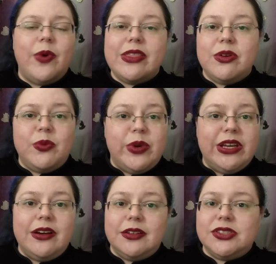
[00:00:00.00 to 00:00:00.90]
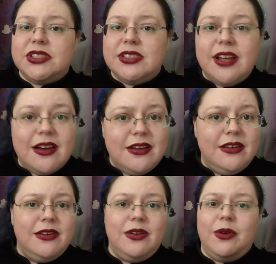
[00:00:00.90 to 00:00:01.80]
whether we are
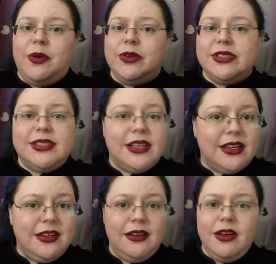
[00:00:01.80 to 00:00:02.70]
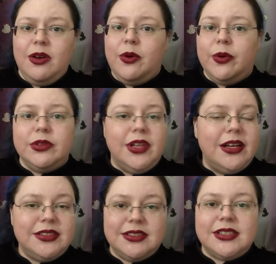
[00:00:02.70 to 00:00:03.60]
stuck or sick or
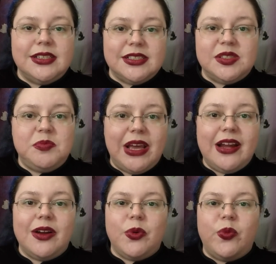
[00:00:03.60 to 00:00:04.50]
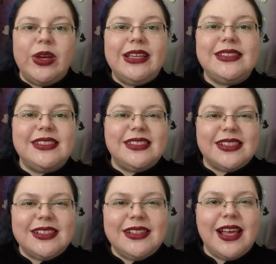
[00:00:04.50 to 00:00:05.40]
lost to despair, we
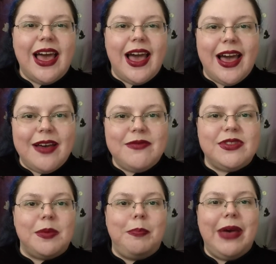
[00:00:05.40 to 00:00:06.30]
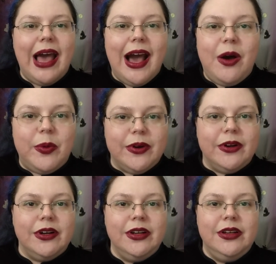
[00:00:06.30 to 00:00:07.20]
still have the
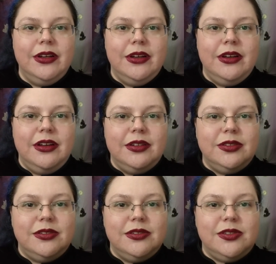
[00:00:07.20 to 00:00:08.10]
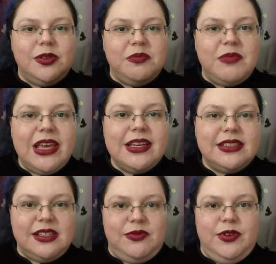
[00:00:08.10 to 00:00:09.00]
power to make
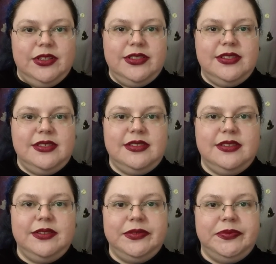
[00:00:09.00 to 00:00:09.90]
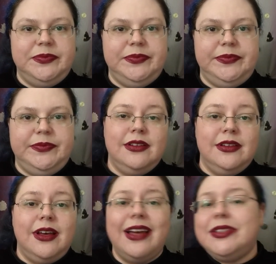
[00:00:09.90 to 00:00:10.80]
a difference.
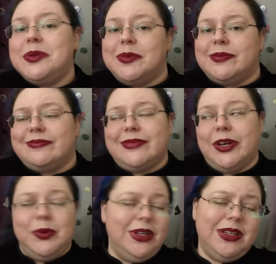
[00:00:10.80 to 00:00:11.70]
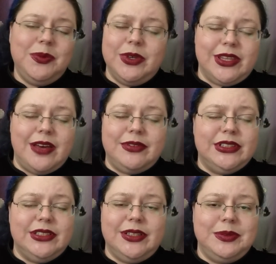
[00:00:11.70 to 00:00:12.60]
I don't agree with
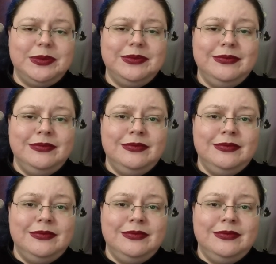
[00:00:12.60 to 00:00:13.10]
Evelyn, though.